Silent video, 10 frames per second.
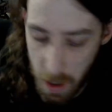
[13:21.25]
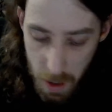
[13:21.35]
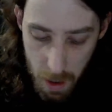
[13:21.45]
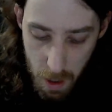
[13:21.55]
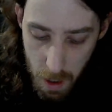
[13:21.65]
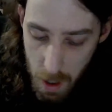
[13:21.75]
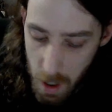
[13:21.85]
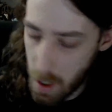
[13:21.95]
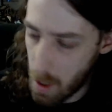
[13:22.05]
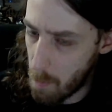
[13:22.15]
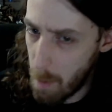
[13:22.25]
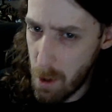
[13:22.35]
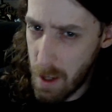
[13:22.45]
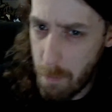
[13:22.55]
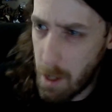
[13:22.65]
And I
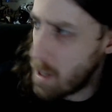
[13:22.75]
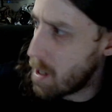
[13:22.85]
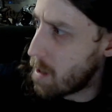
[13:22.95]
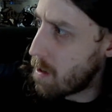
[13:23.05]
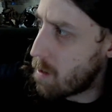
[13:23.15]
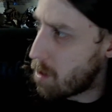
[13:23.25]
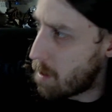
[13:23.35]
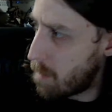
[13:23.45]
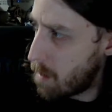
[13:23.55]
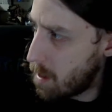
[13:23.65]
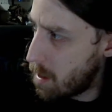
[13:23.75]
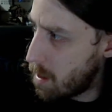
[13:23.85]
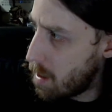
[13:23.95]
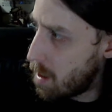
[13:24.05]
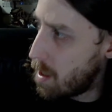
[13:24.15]
remember that being a good one.
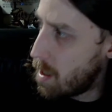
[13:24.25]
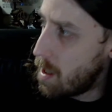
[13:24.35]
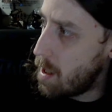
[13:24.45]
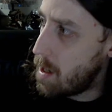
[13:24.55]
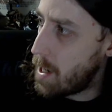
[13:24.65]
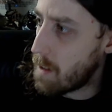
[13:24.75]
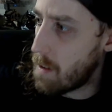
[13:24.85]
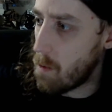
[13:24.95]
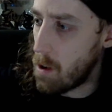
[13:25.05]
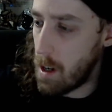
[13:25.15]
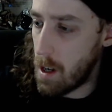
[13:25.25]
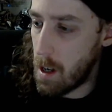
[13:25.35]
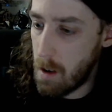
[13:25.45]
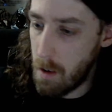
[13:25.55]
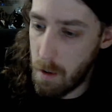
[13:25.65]
Next one.
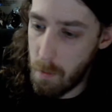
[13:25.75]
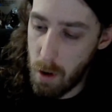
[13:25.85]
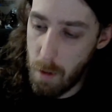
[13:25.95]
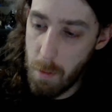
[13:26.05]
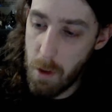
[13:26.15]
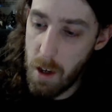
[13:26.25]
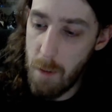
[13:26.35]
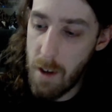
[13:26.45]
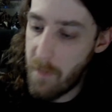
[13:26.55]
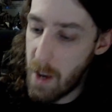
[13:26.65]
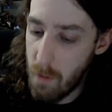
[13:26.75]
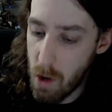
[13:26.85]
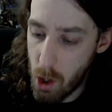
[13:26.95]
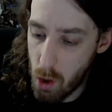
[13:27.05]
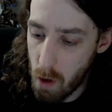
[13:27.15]
Probably my
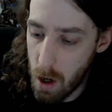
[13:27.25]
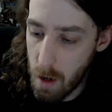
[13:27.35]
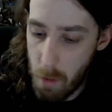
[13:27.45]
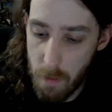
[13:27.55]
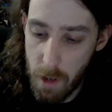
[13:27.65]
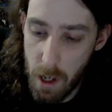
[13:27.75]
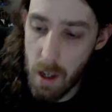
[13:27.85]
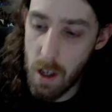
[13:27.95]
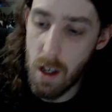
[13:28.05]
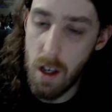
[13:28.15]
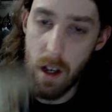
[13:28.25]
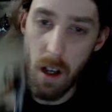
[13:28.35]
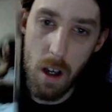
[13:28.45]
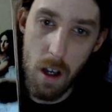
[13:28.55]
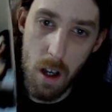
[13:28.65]
favorite drug movie.
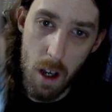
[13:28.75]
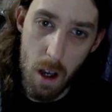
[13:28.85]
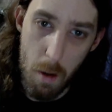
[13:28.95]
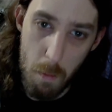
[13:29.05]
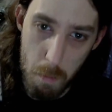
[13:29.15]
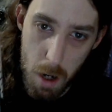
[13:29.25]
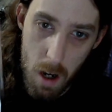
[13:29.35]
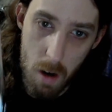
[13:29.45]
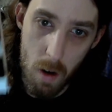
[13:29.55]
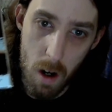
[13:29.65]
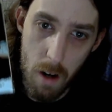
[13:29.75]
Blow.